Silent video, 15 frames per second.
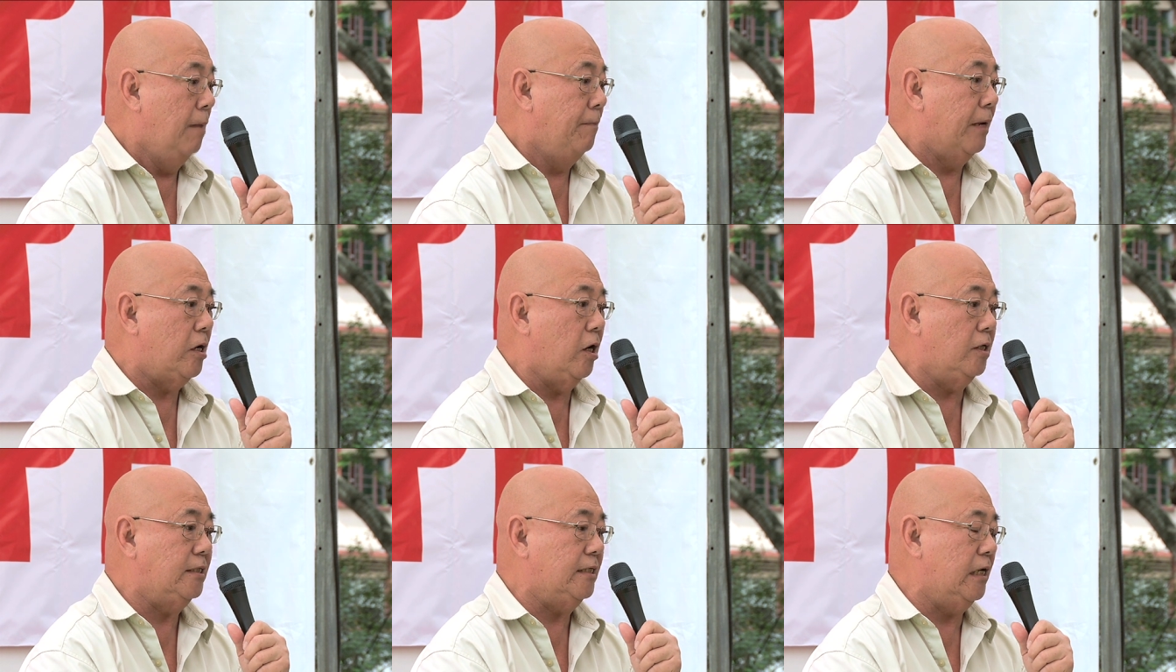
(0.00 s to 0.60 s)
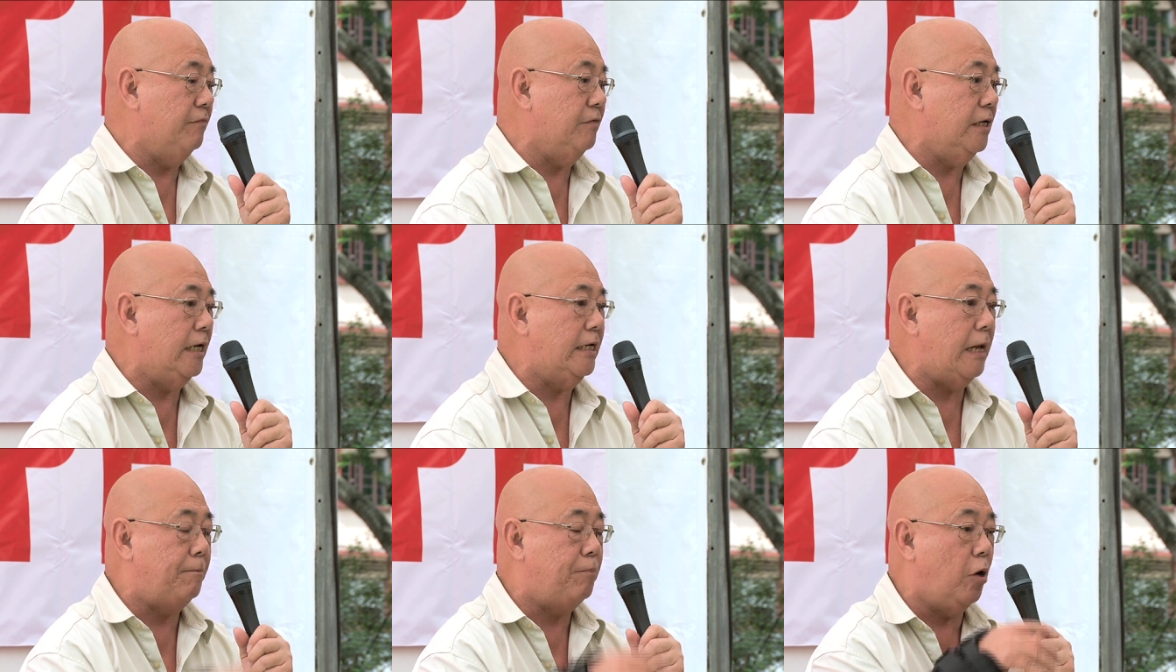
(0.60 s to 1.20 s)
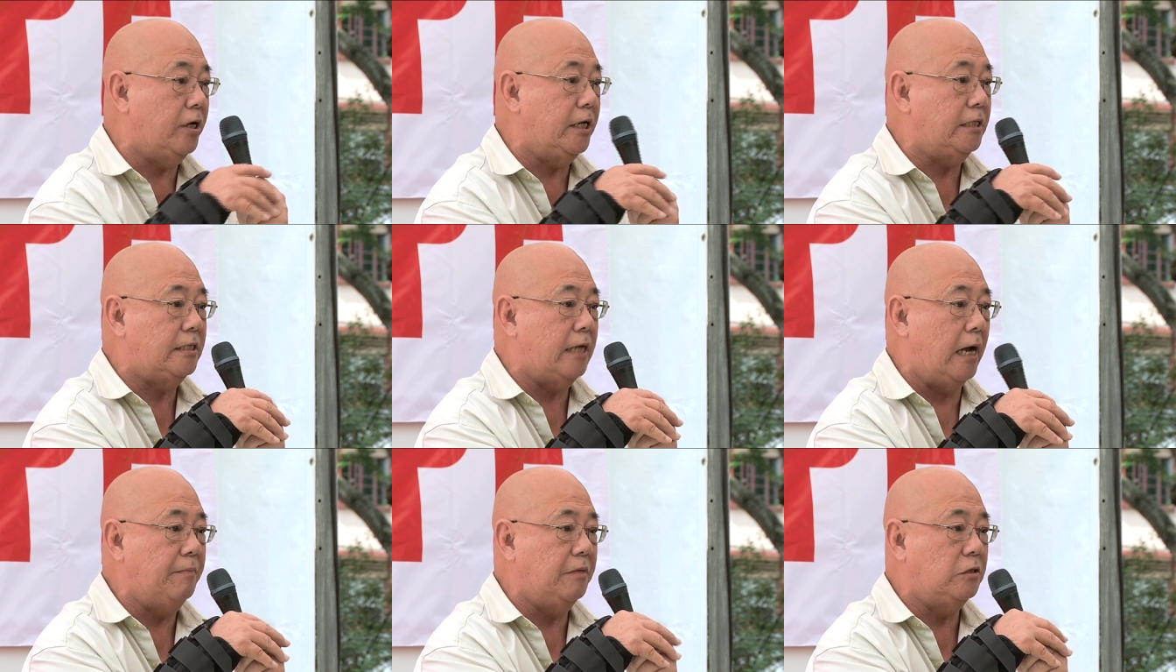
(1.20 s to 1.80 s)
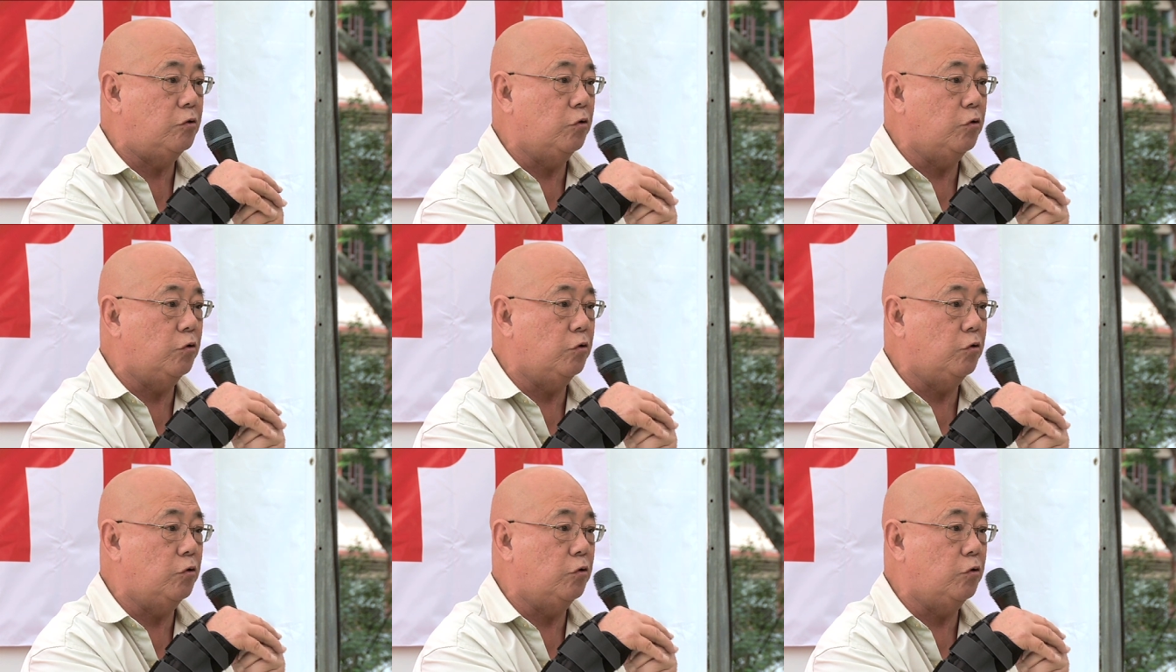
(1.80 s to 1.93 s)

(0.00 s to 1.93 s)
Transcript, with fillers: Because even at that point in time in